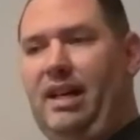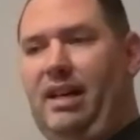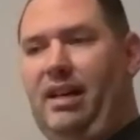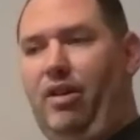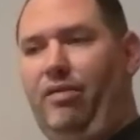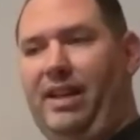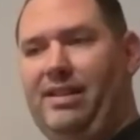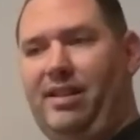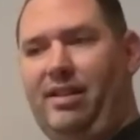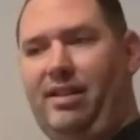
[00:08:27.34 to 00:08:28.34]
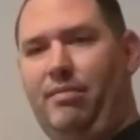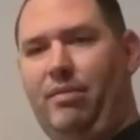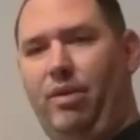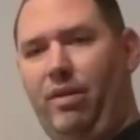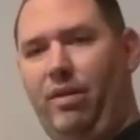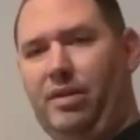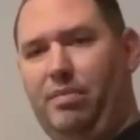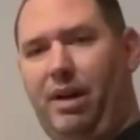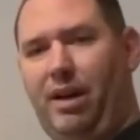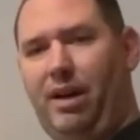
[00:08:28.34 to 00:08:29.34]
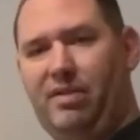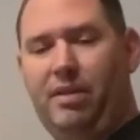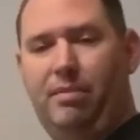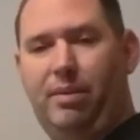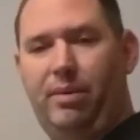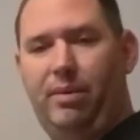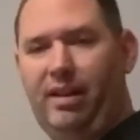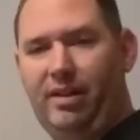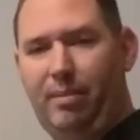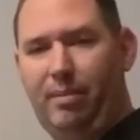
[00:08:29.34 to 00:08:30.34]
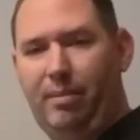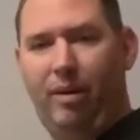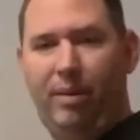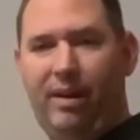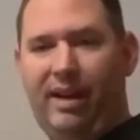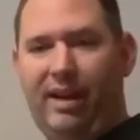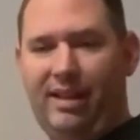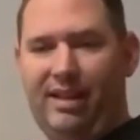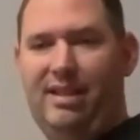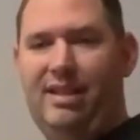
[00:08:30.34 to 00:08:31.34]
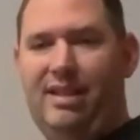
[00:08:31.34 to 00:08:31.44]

hopefully he starts taking more of those bombs from the point on the power play, and